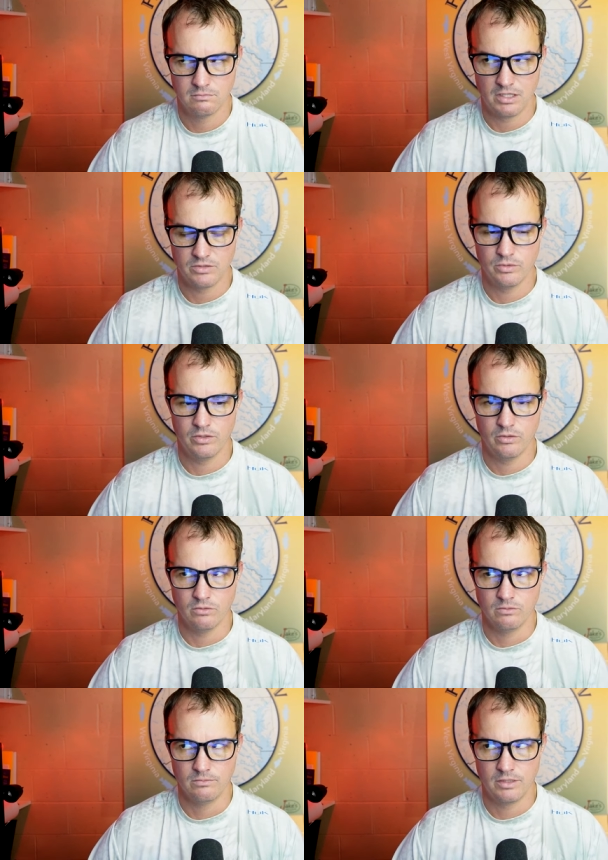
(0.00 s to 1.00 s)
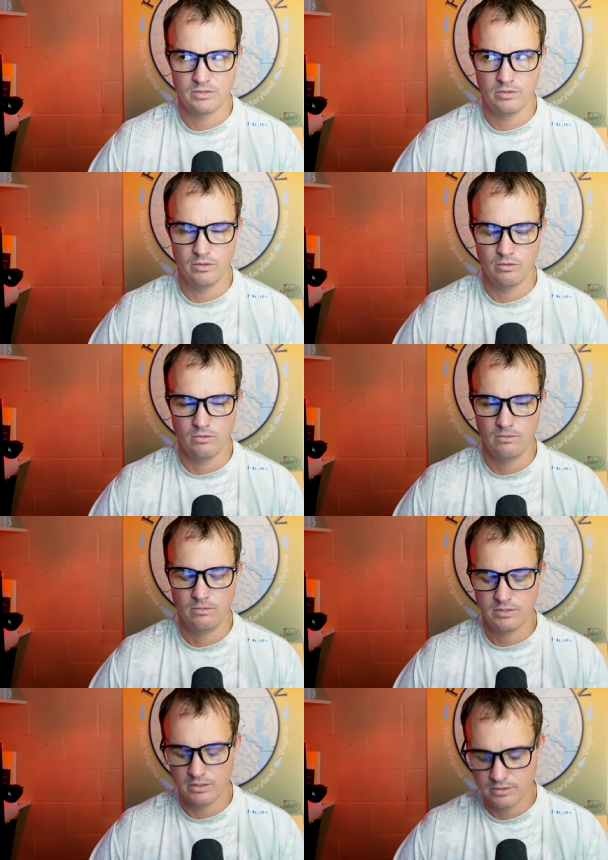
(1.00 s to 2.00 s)
That's really cool. That's really cool.
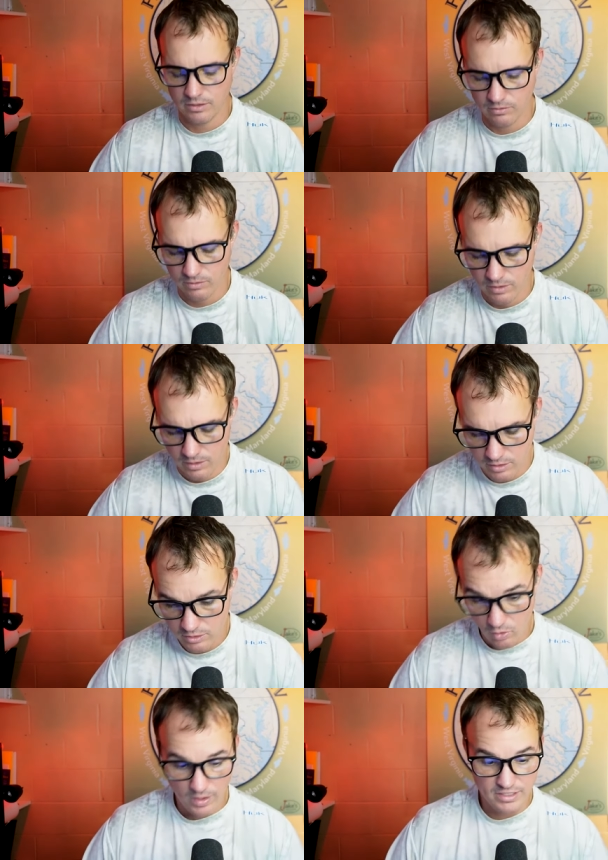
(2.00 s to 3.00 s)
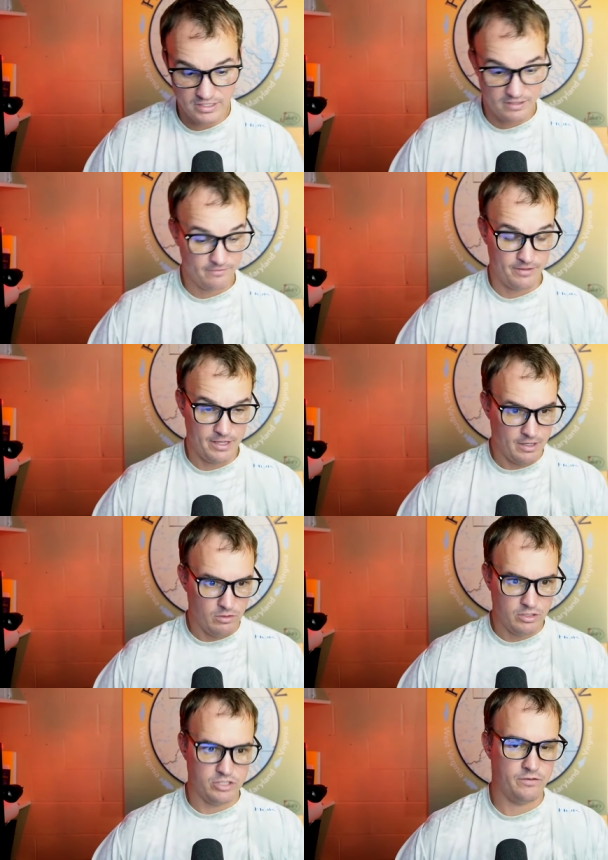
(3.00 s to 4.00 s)
So, so going into the event,
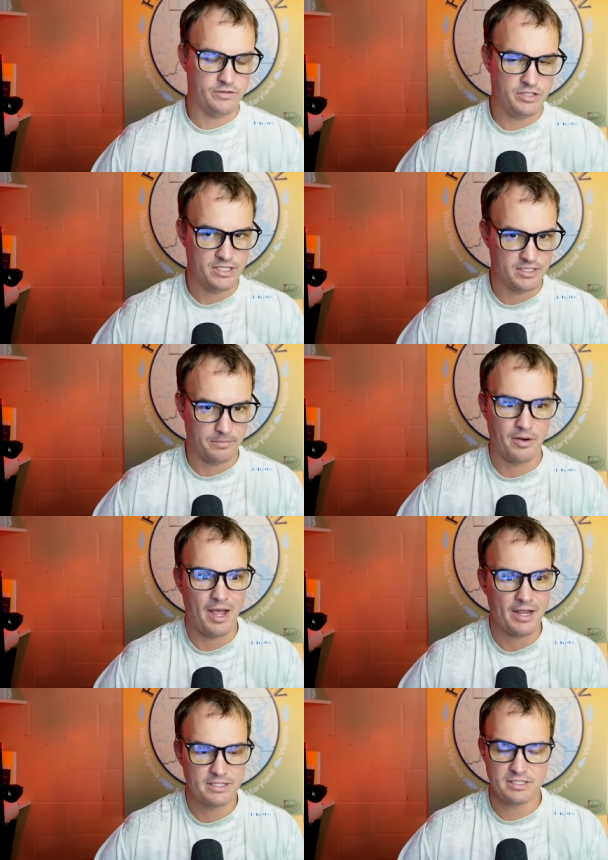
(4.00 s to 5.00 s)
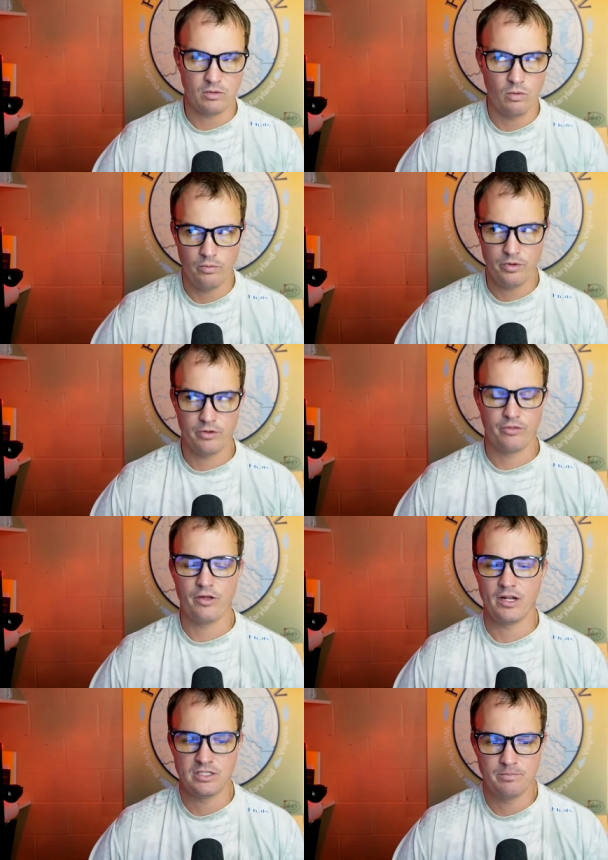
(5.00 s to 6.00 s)
did you have a chance to practice? Like, what were your
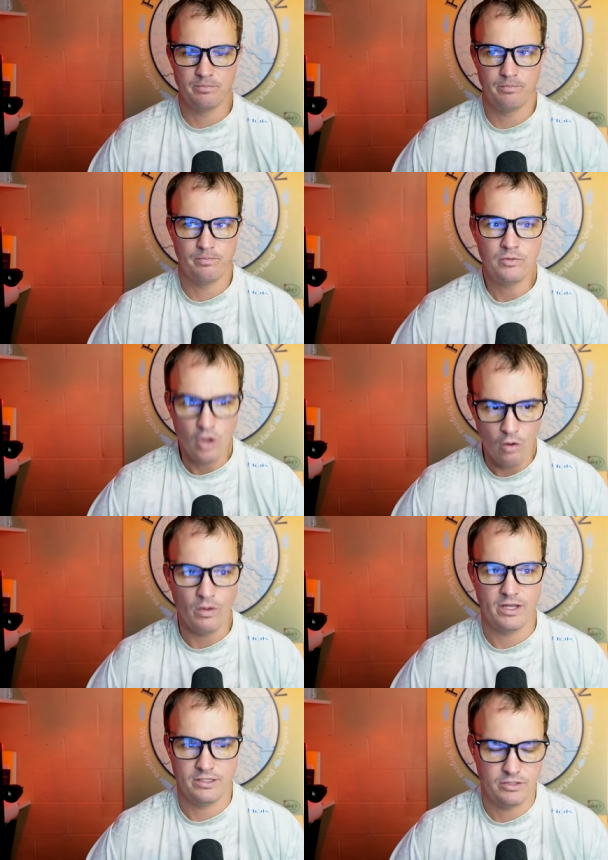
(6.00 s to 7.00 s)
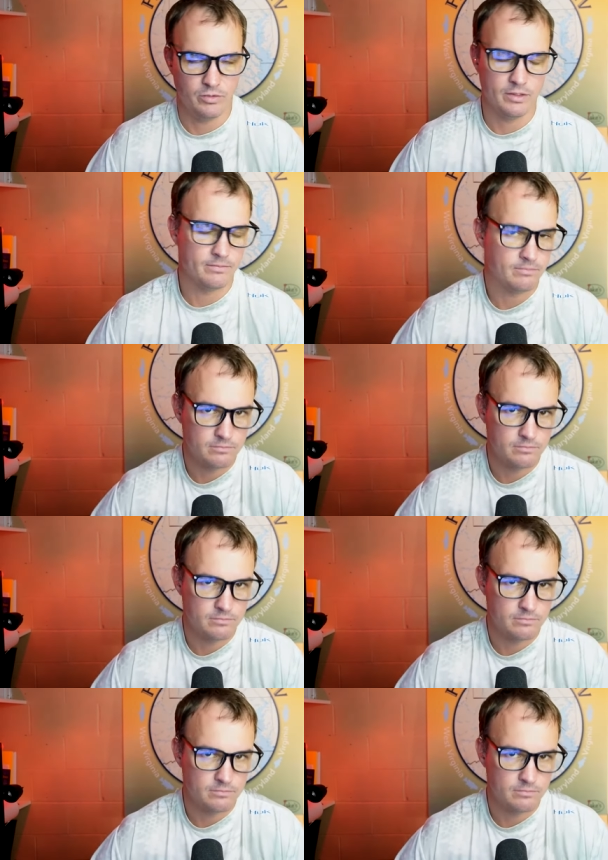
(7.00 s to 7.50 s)
thoughts going into it?